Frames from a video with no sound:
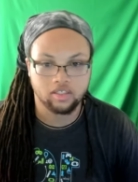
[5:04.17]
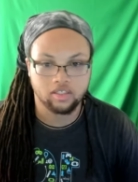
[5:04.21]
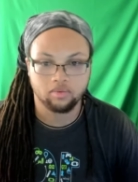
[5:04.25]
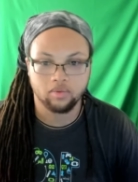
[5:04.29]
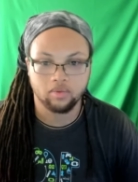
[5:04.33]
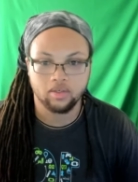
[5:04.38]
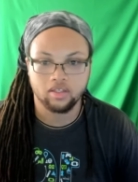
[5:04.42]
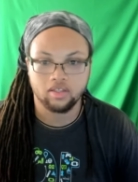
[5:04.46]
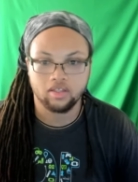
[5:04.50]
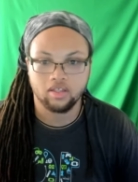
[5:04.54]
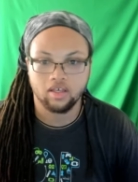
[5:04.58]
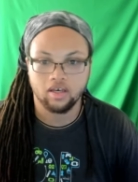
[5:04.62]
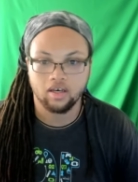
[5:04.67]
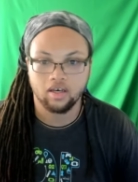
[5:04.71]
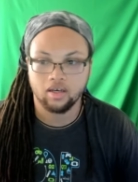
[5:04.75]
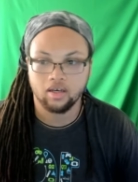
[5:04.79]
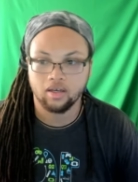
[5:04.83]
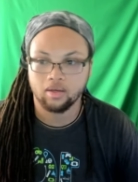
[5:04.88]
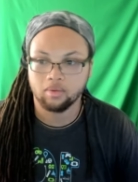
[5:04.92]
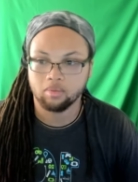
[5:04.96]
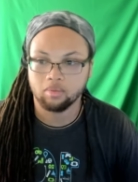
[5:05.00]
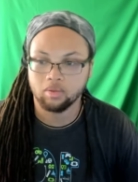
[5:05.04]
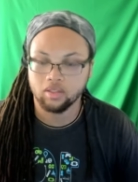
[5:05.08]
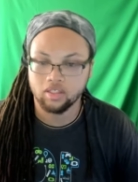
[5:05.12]
with
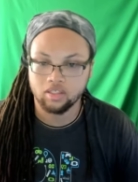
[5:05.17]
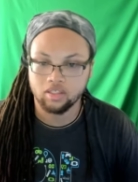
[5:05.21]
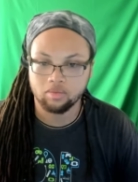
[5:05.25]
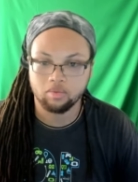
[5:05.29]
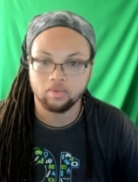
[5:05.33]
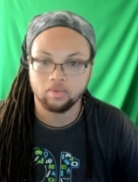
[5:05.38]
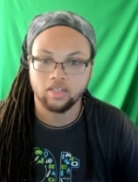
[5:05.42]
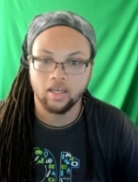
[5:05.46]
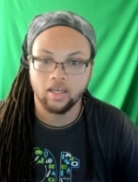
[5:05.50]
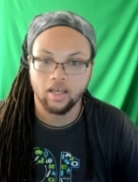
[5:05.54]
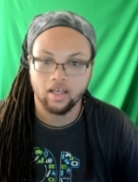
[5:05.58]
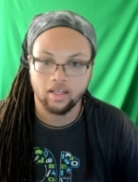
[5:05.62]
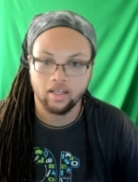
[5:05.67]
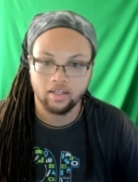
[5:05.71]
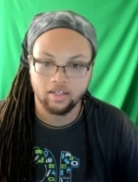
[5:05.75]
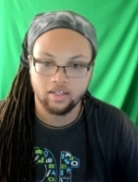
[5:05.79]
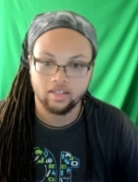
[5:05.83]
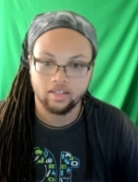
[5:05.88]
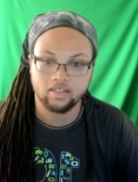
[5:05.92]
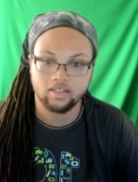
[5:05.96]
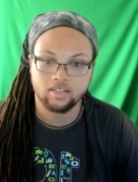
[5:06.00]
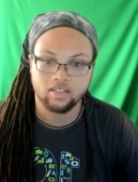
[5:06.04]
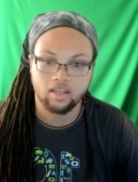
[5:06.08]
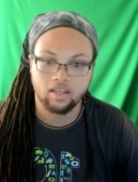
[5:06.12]
police brutality
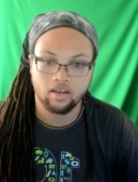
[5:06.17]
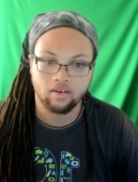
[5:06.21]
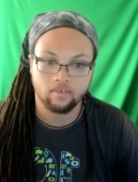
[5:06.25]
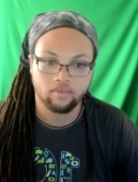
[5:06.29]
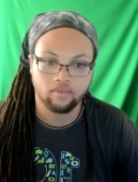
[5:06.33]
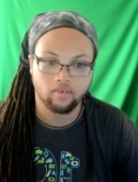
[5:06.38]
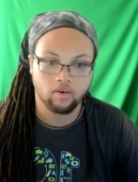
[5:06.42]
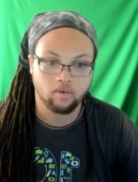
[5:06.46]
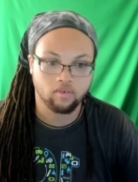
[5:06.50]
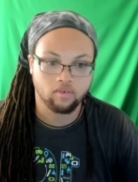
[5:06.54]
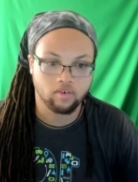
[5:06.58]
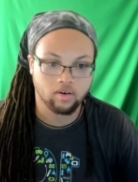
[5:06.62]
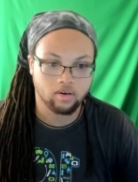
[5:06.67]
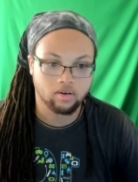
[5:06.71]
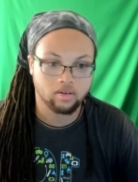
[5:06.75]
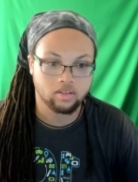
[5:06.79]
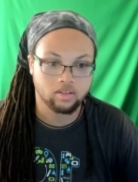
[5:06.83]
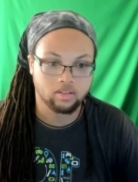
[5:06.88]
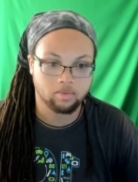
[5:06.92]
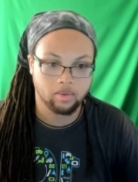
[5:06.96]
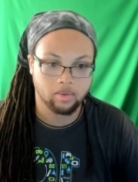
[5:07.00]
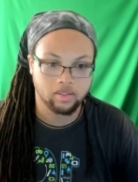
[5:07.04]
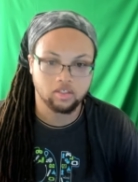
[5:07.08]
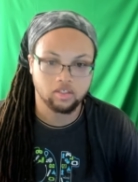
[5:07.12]
and stuff over,
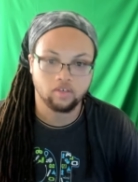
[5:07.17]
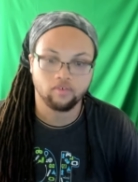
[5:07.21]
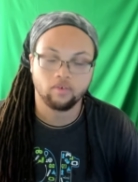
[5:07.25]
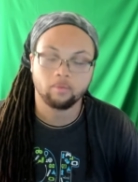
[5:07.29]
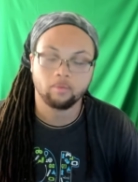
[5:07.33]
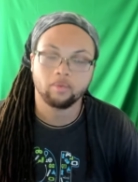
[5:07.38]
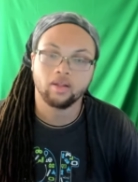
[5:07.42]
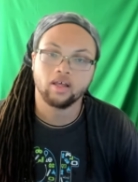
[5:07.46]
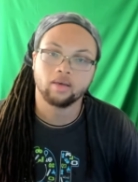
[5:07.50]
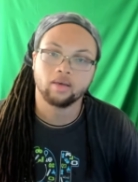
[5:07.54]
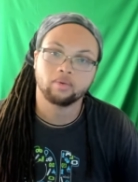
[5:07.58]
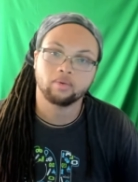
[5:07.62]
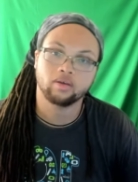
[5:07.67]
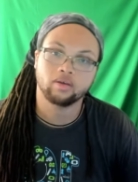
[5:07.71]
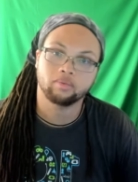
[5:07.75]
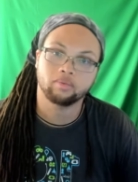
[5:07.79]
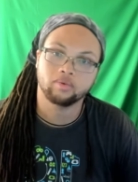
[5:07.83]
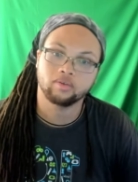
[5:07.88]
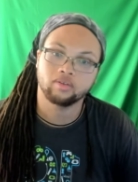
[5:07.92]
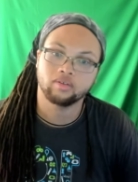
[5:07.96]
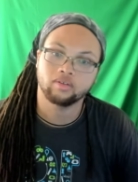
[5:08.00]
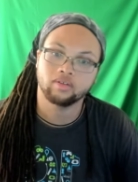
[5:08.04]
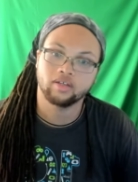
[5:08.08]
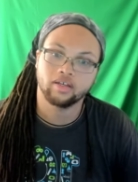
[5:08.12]
especially over black
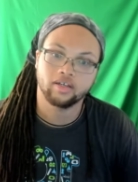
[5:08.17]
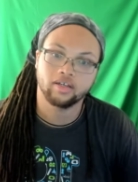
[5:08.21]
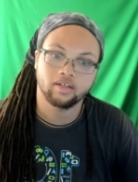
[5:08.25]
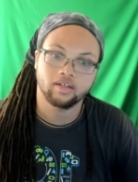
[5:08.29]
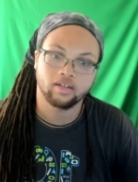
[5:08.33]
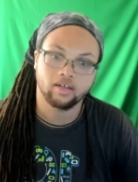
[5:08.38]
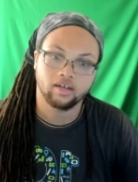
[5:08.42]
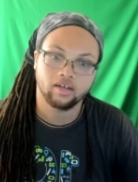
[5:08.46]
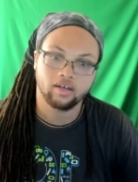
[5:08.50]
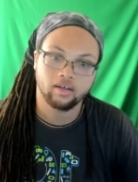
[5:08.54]
people, and